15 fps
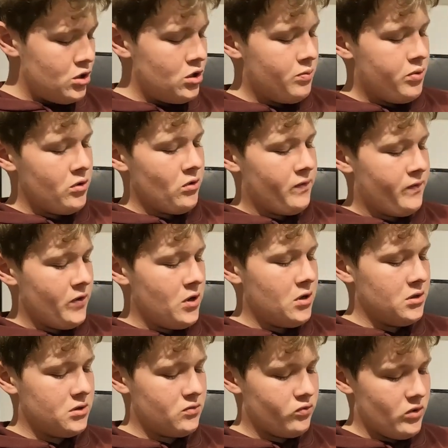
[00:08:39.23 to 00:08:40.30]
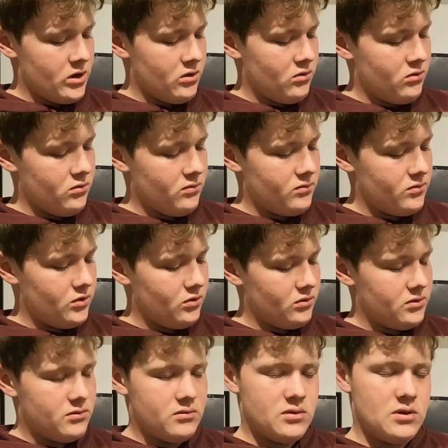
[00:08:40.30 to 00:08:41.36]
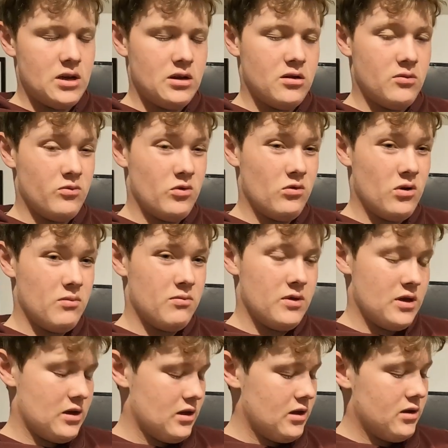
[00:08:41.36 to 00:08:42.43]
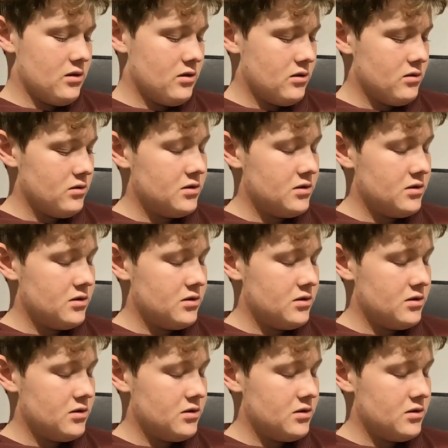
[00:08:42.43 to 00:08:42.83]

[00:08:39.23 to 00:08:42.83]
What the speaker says: You put your first reel, your take-up reel up there,